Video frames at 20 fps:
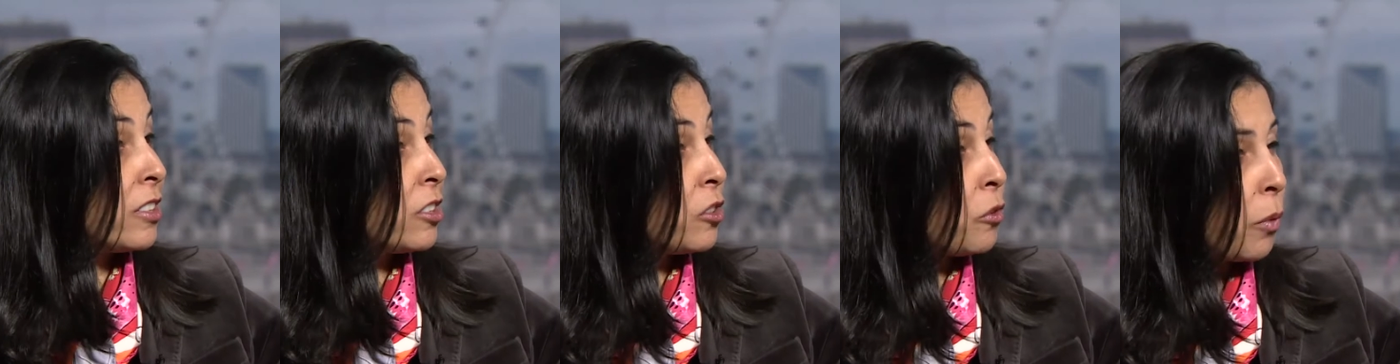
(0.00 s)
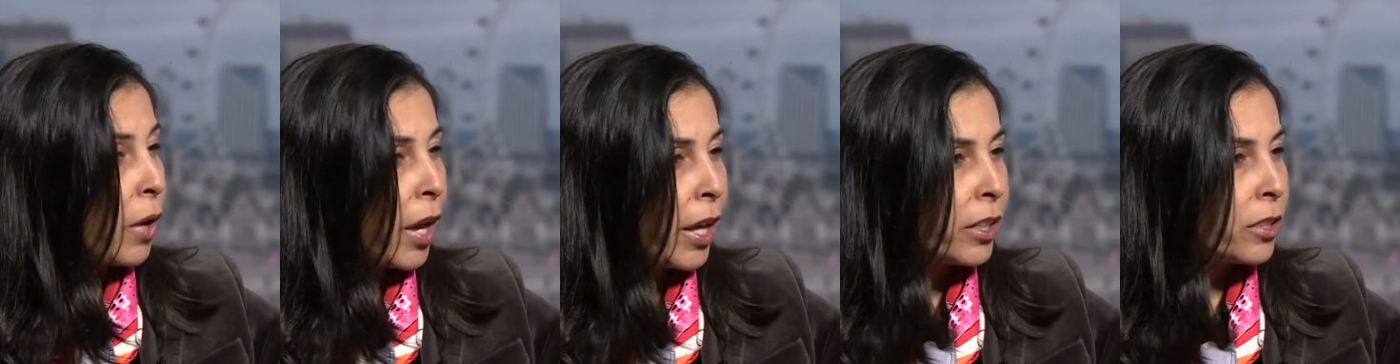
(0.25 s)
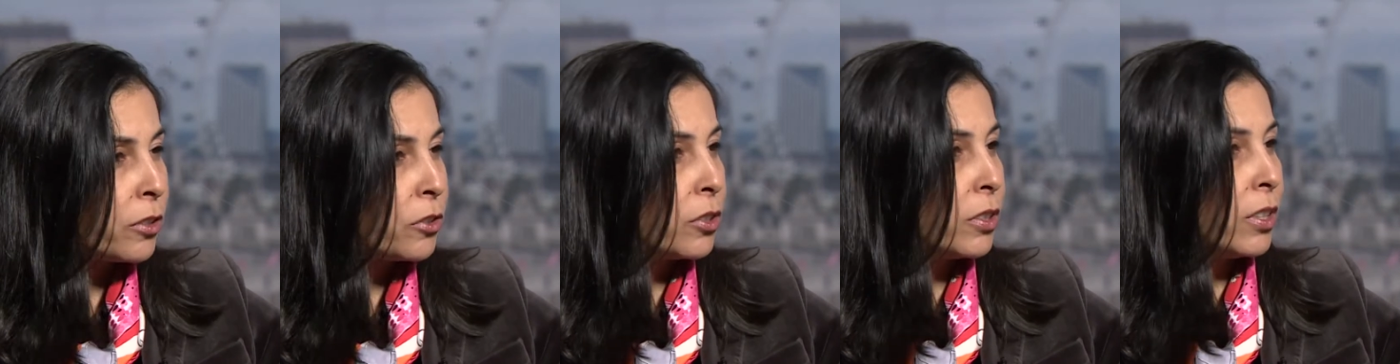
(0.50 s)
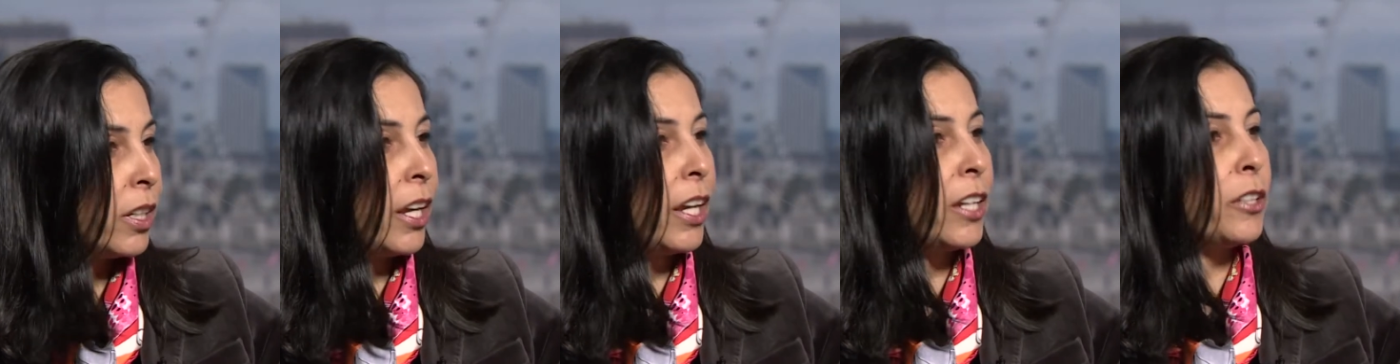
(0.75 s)

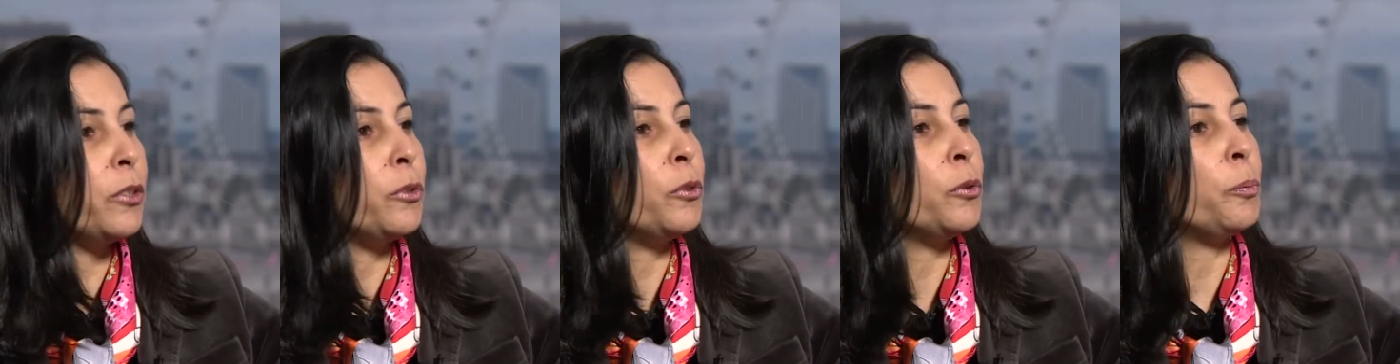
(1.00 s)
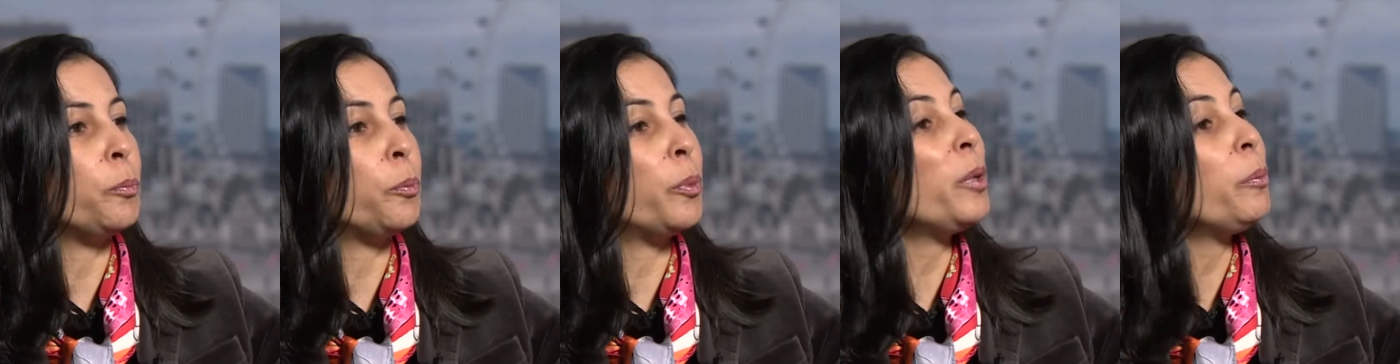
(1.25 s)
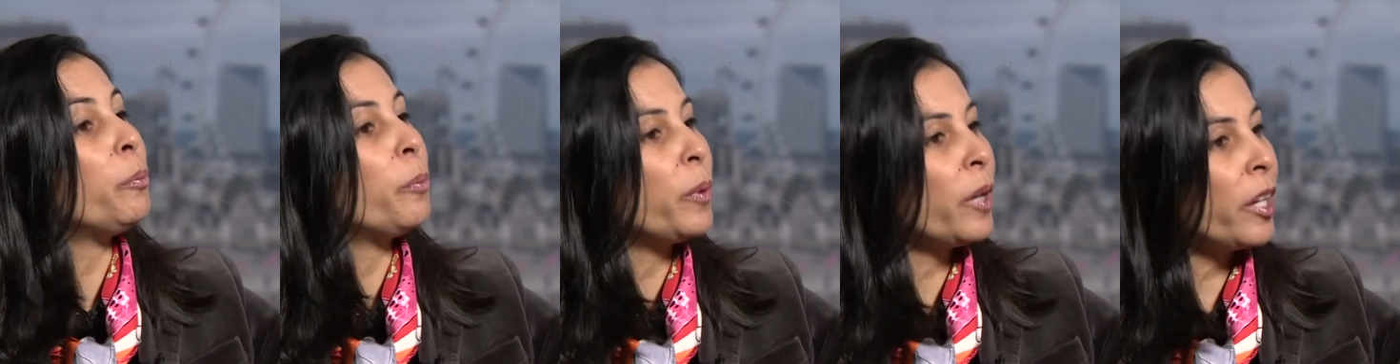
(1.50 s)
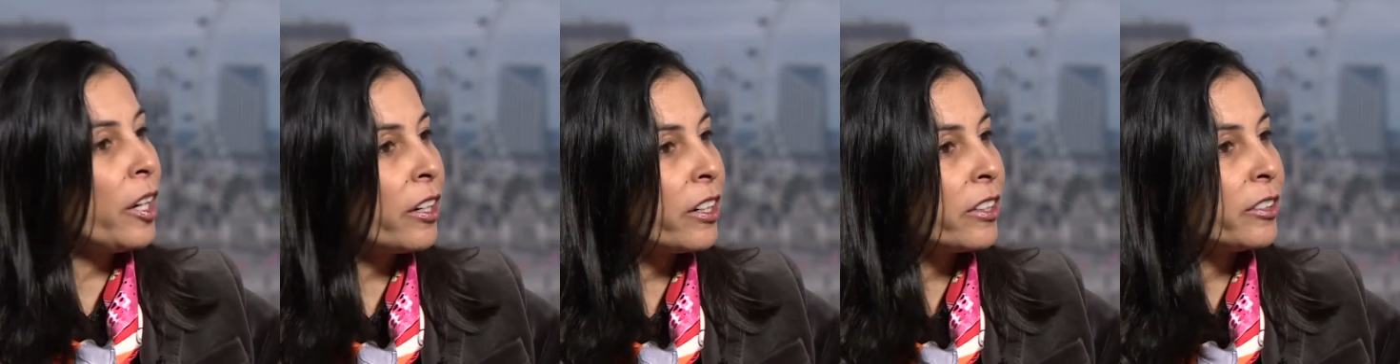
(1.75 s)
strategy and you
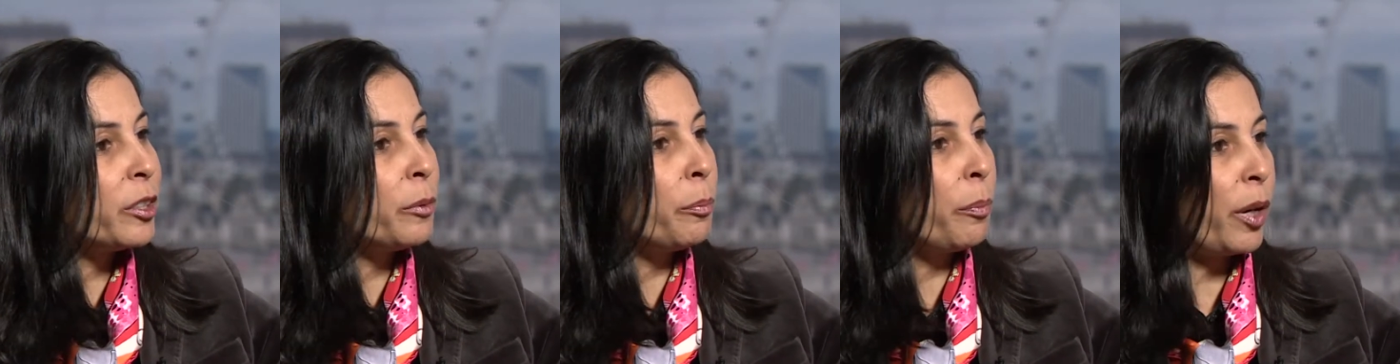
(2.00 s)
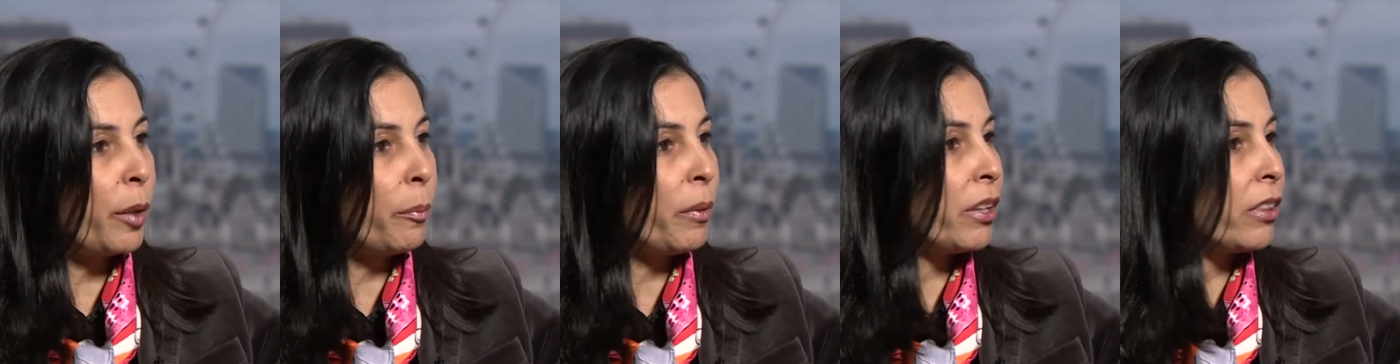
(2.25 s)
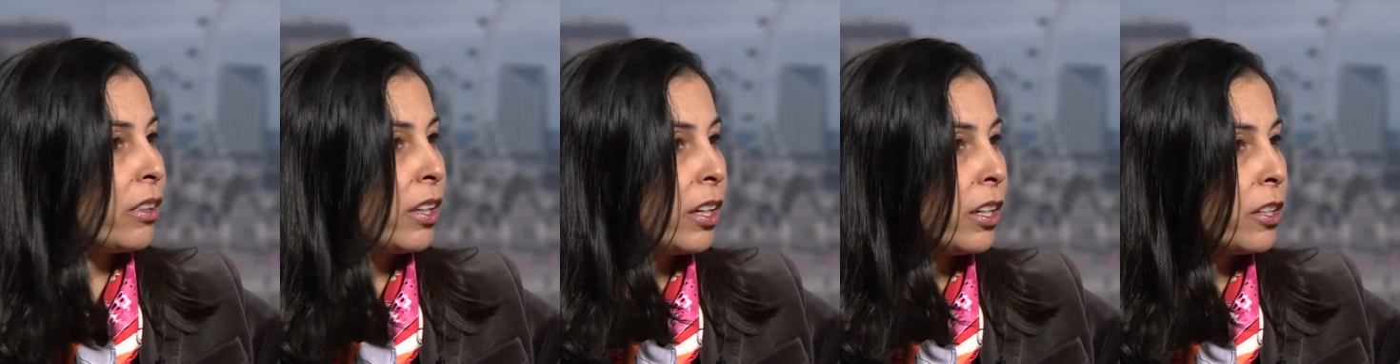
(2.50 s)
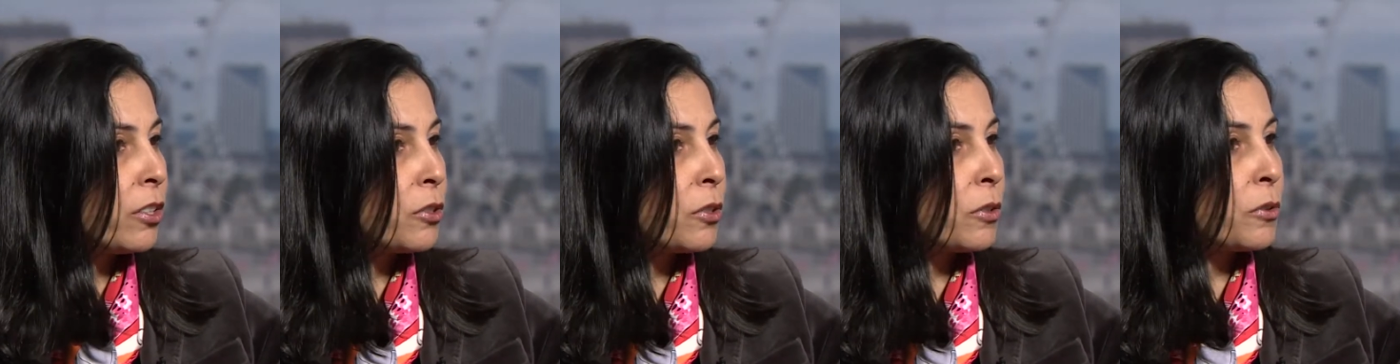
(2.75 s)
prepare the
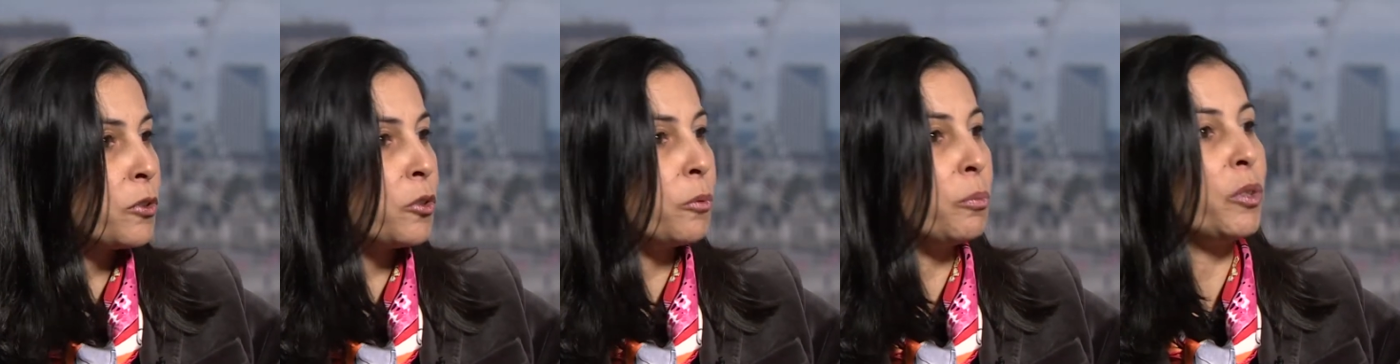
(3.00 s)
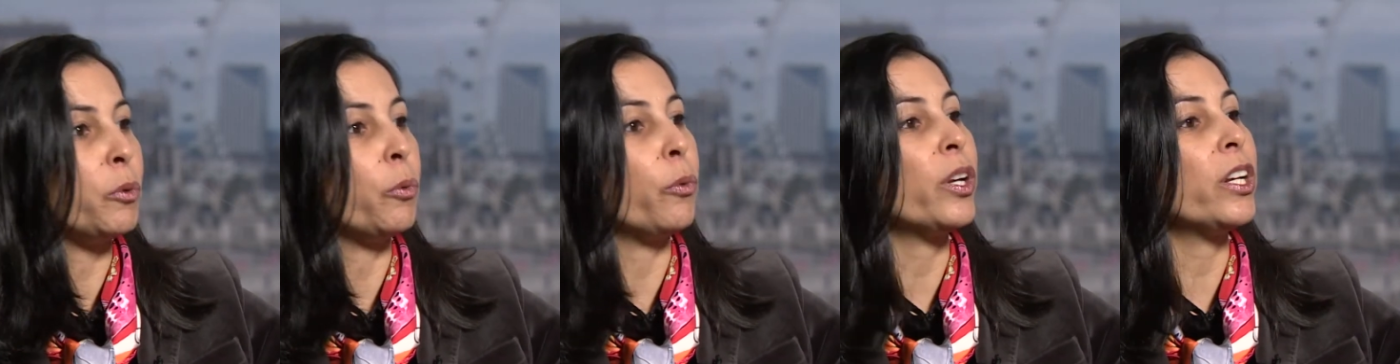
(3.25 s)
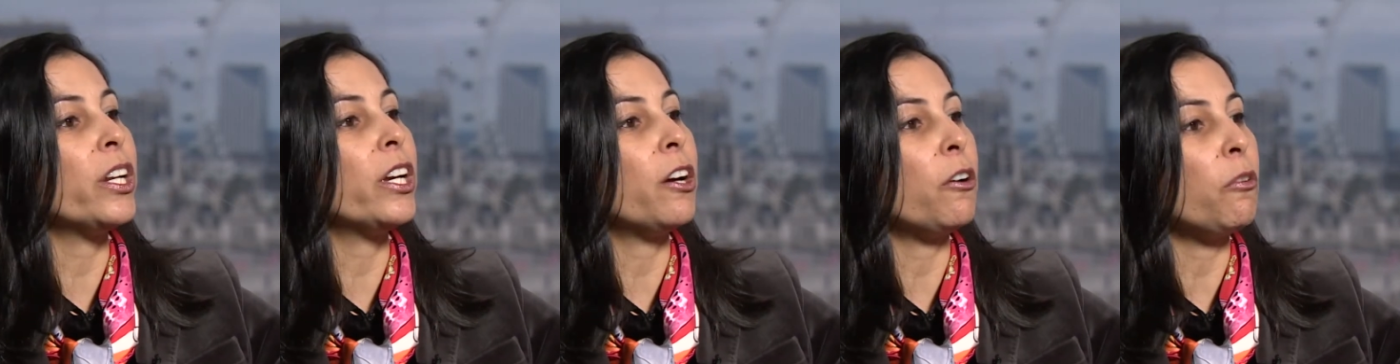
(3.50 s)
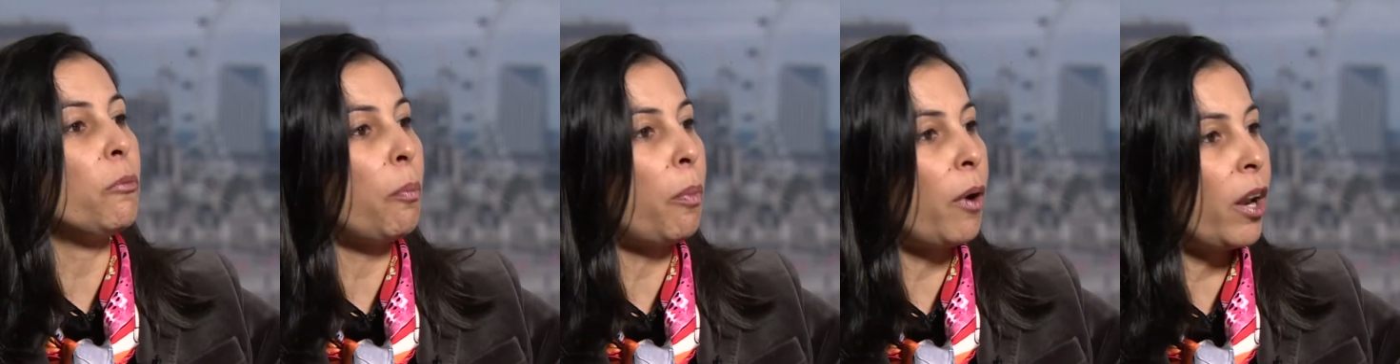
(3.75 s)
implementation to be really
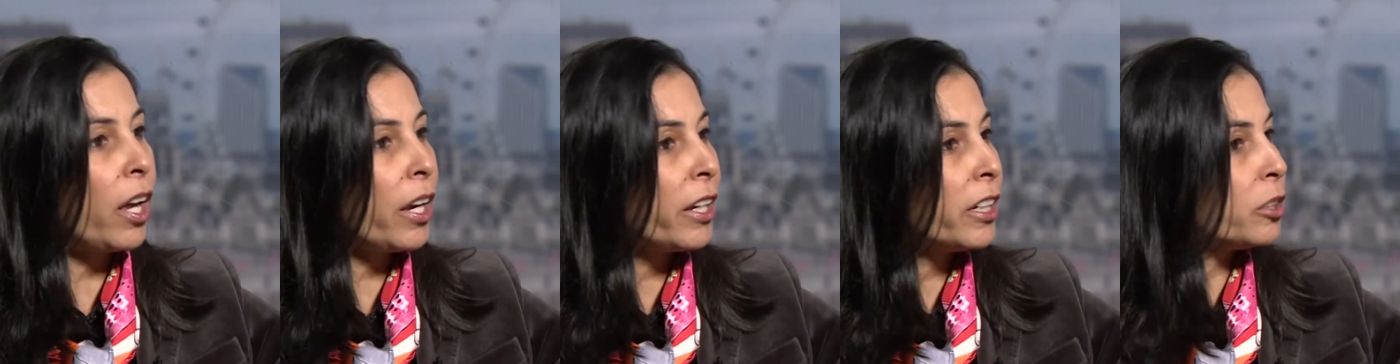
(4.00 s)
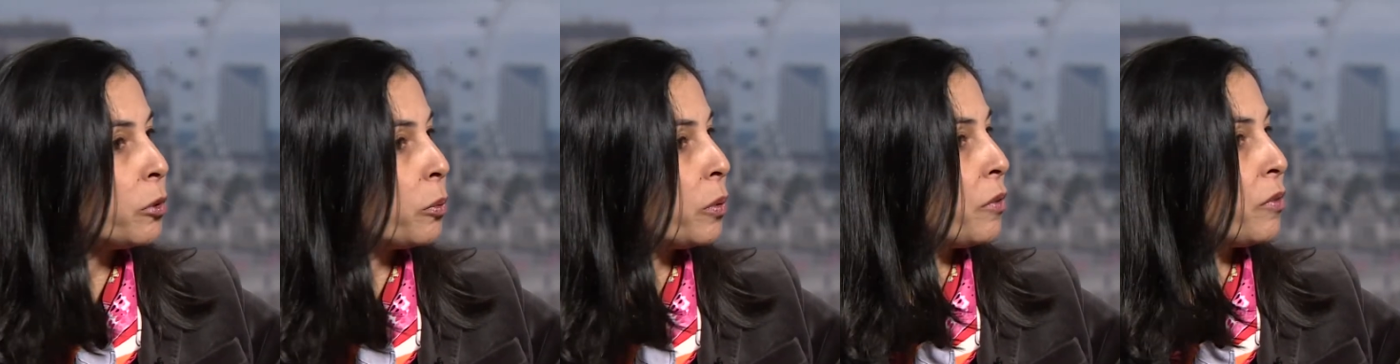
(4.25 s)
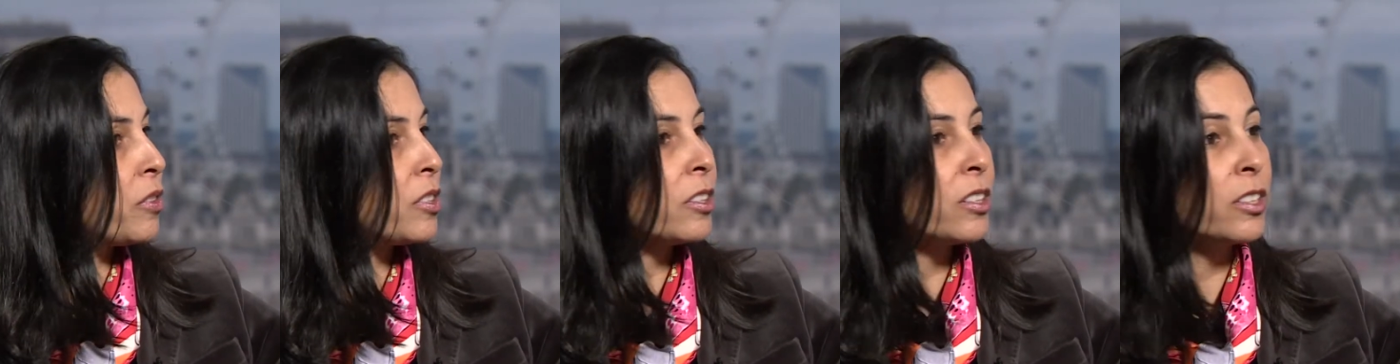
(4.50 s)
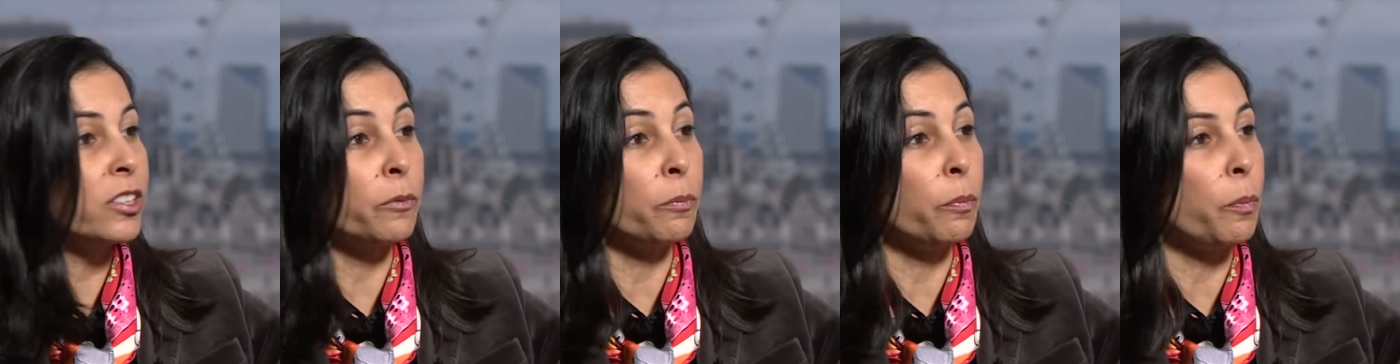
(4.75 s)
compliant with
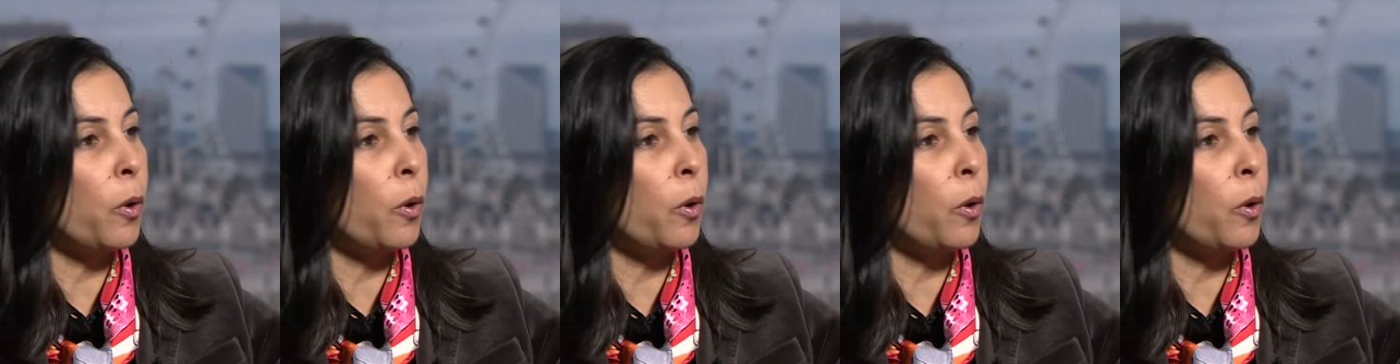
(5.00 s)
certain